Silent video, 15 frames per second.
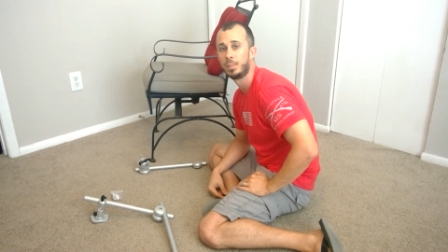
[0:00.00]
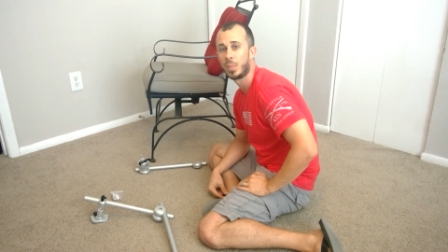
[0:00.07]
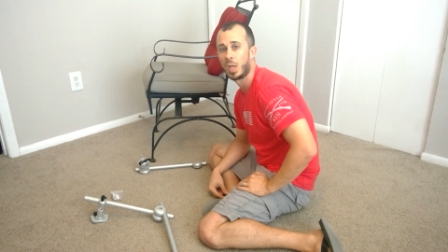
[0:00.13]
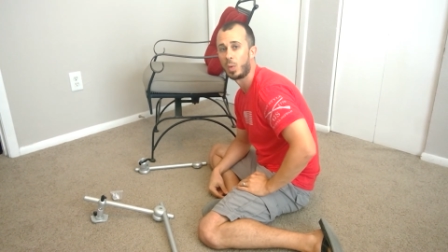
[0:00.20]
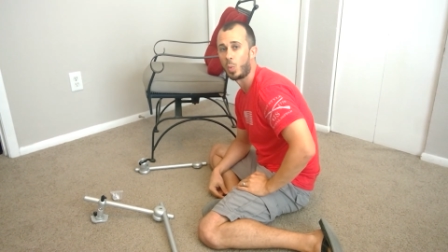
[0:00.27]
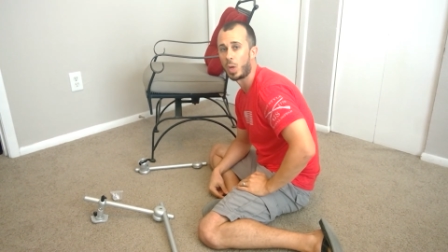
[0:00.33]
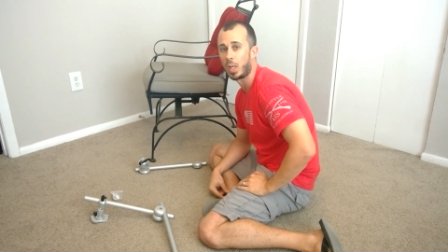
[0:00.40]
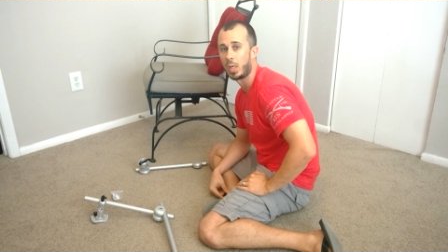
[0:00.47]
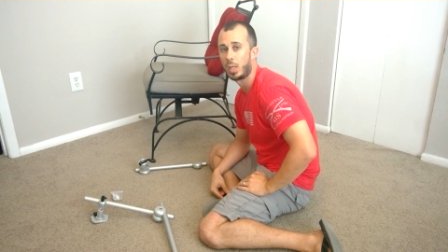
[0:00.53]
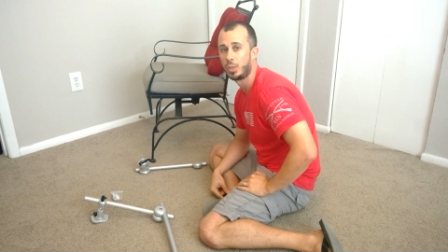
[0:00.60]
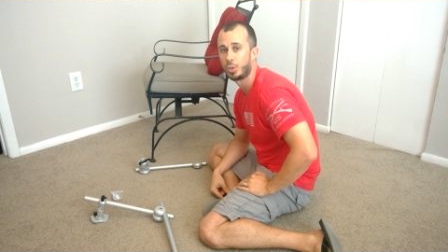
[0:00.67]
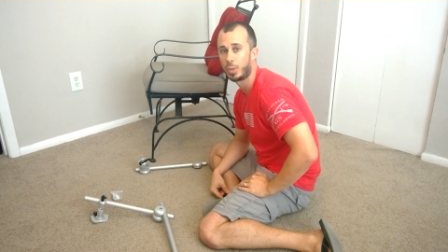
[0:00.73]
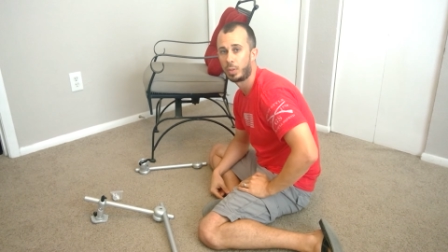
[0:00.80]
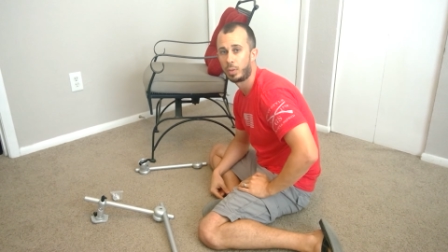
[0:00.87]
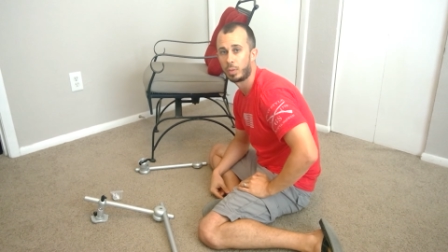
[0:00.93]
at
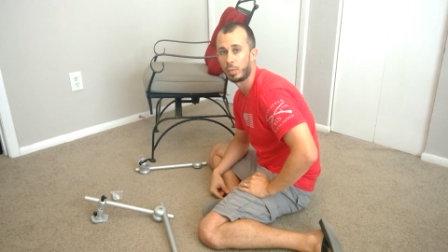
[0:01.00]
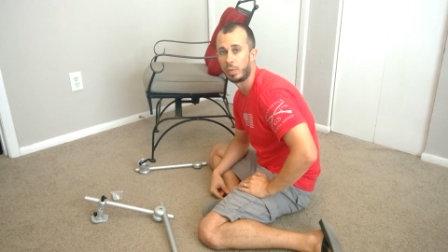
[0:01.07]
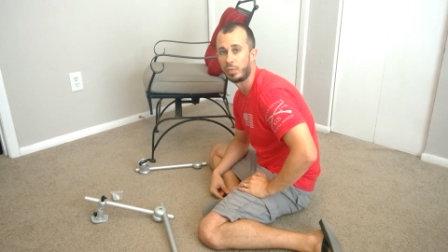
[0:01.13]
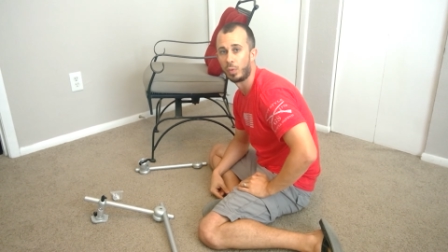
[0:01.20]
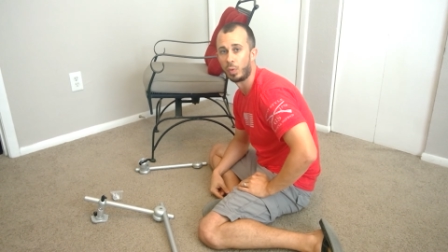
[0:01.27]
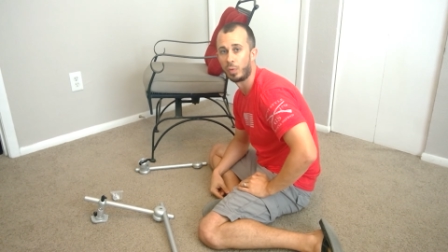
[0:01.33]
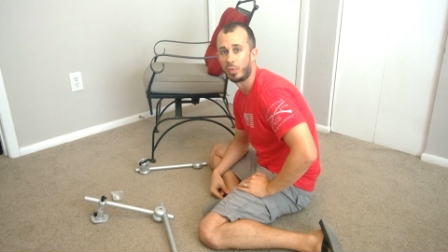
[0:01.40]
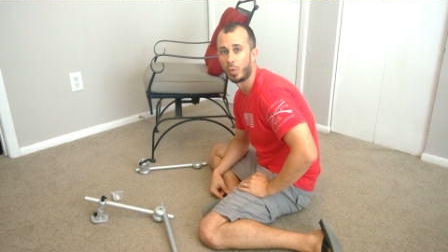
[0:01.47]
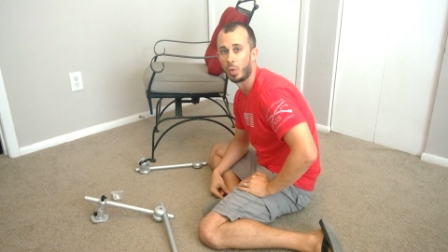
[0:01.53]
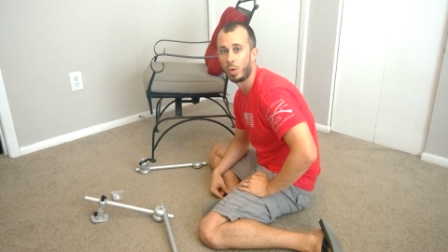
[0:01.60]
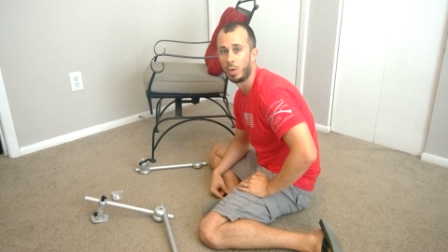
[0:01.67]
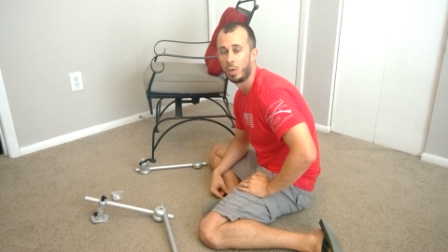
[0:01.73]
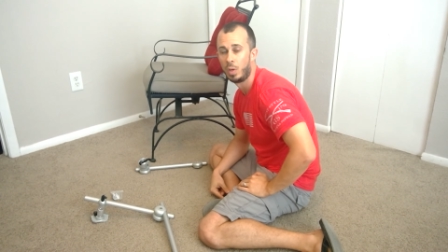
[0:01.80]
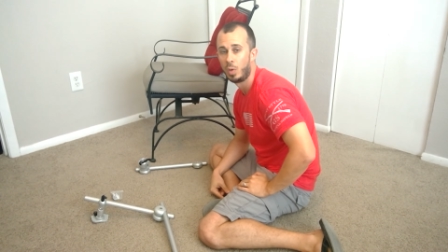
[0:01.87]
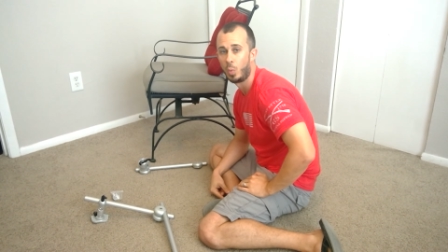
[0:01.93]

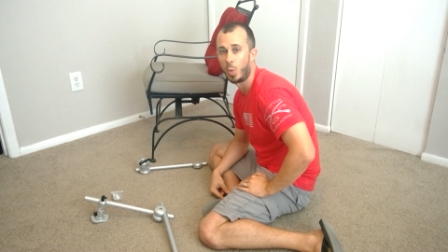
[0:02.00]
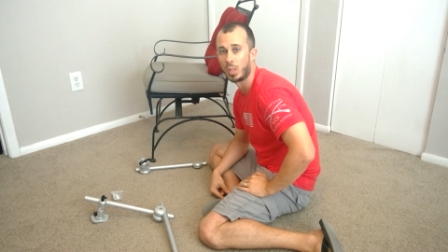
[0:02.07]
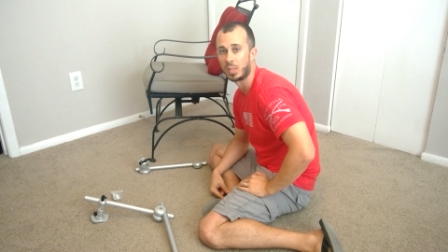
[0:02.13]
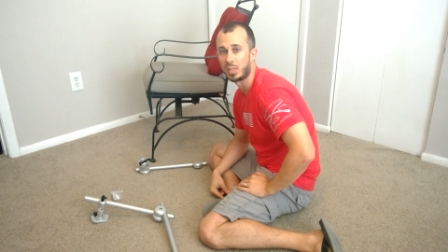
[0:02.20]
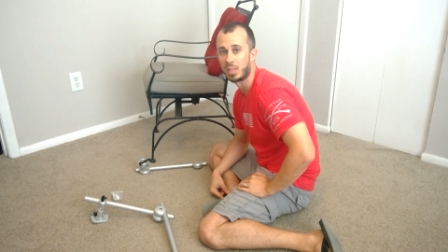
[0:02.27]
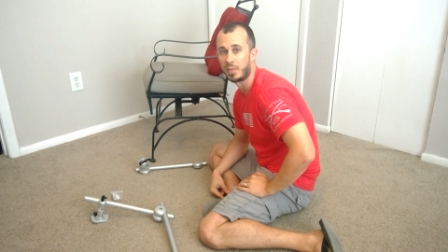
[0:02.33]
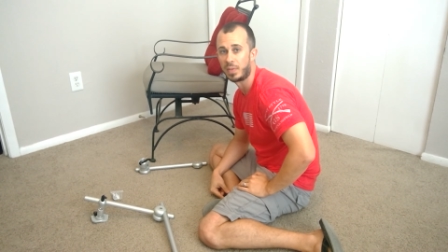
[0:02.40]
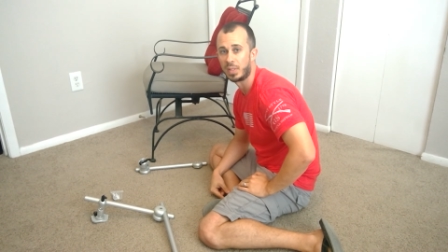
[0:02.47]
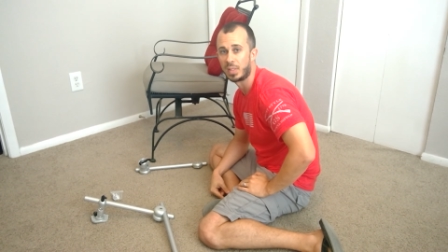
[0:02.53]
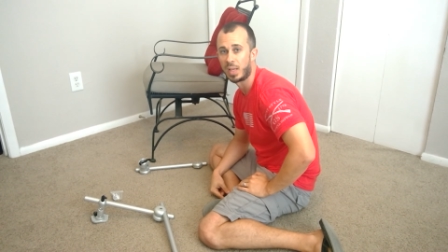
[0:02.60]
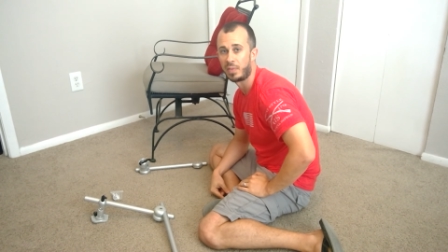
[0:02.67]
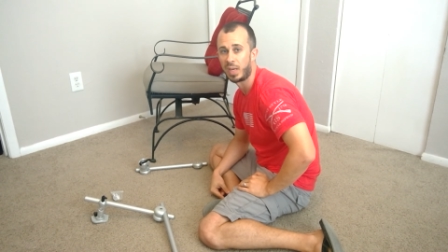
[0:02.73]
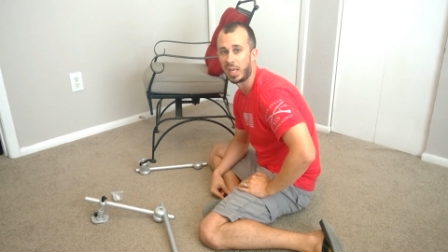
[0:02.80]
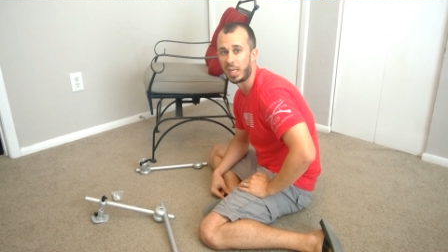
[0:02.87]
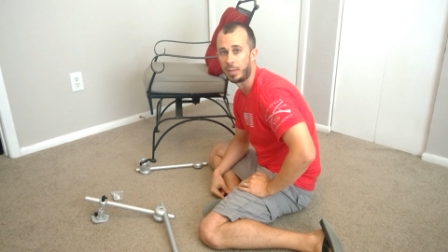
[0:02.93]

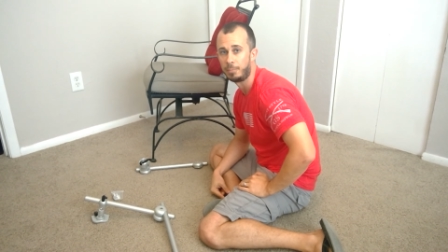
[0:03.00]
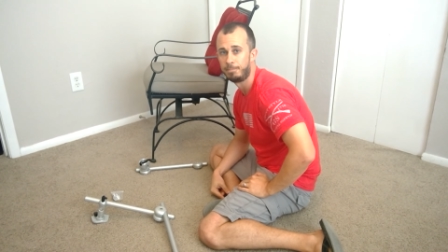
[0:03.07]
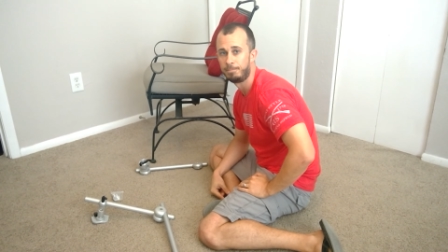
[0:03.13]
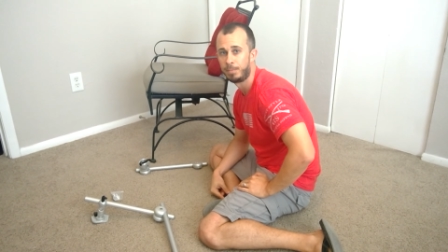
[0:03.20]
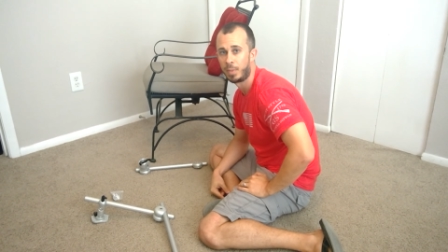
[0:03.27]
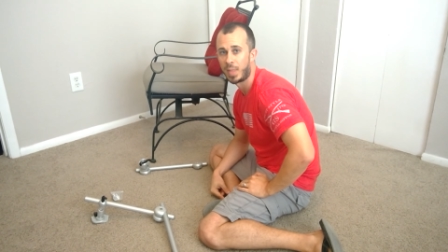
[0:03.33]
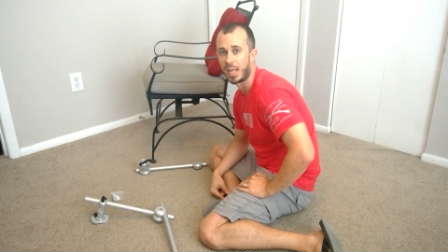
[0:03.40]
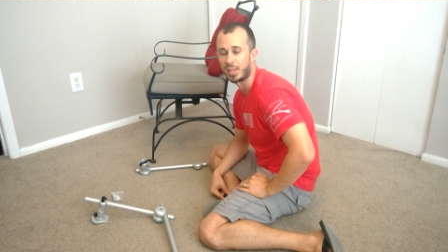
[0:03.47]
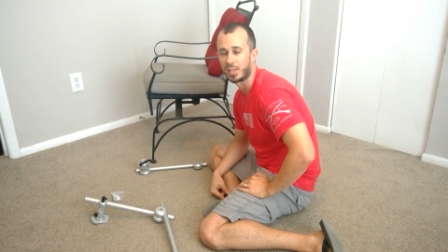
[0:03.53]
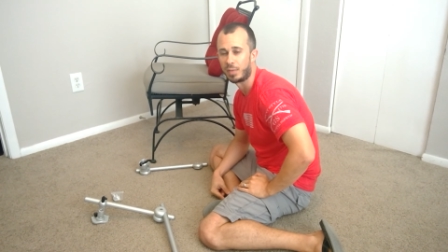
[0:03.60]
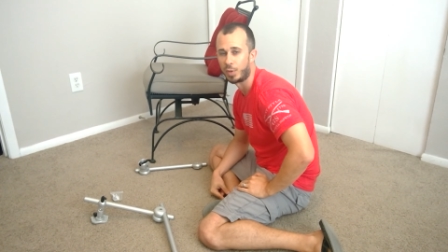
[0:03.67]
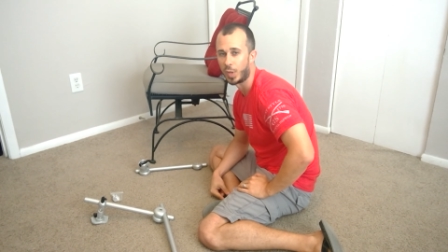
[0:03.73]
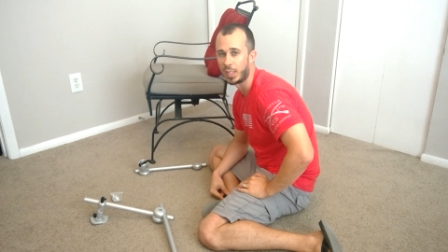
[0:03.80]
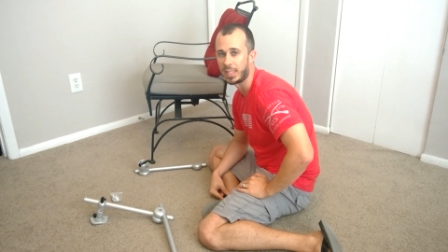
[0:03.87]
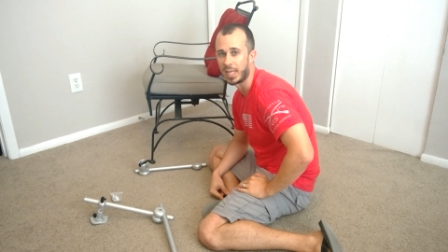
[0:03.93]
1-800-344-1778. Thanks, have
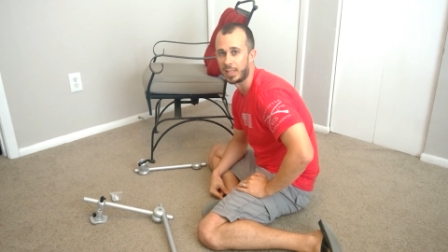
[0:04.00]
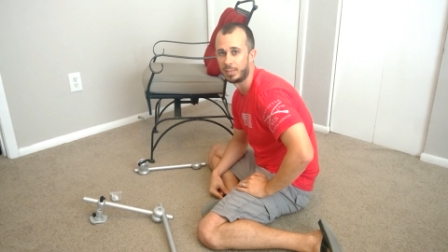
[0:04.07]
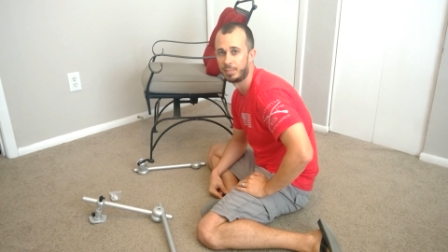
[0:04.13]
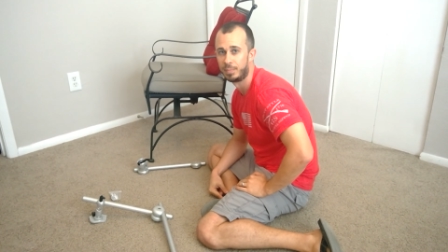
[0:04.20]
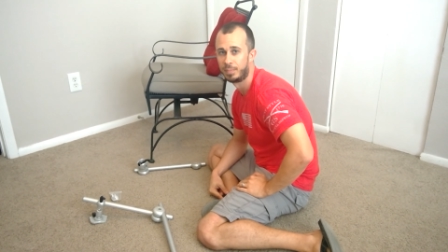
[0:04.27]
a great day.